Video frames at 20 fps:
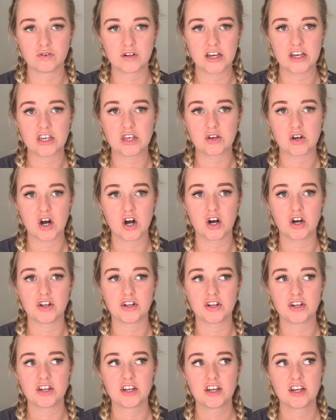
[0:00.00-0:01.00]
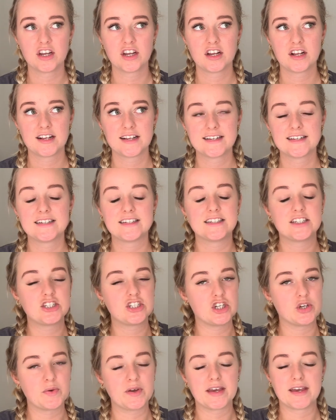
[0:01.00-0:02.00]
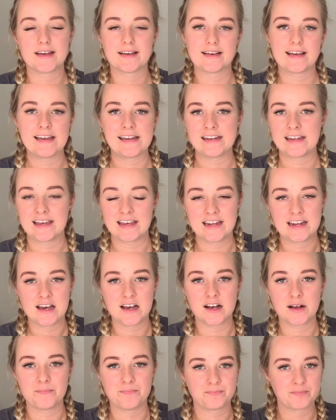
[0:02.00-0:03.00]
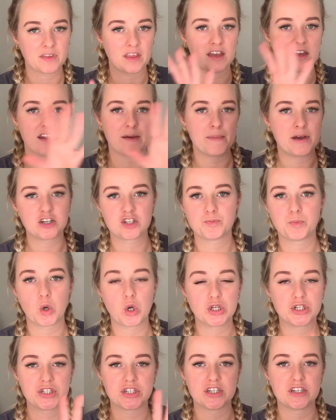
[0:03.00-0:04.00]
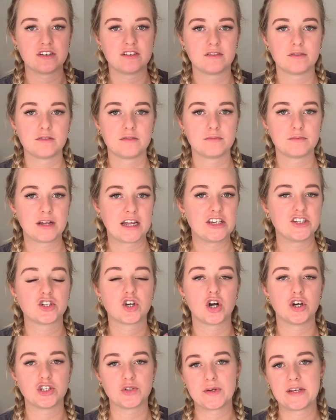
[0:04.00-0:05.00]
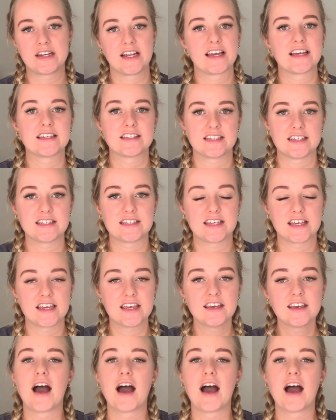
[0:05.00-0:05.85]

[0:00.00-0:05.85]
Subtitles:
Like, you can't do it in a metropolitan place. You can't do it in like a city.